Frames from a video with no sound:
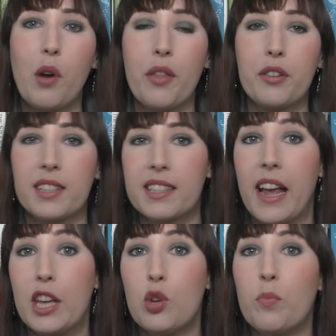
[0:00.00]
whether,
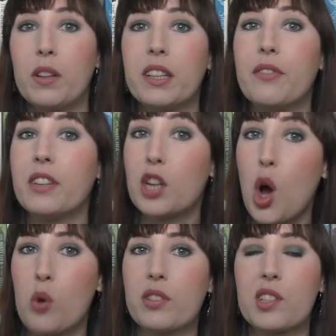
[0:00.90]
say, you believe in
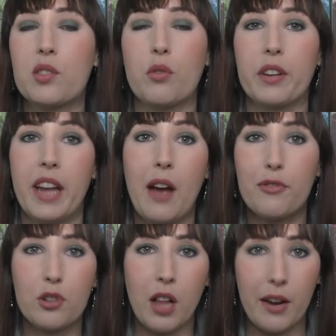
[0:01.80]
ghosts or the
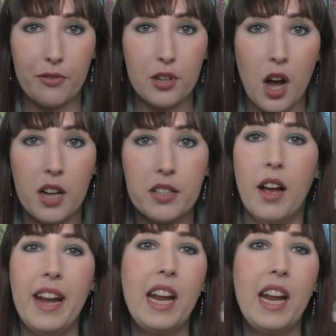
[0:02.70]
afterlife or not.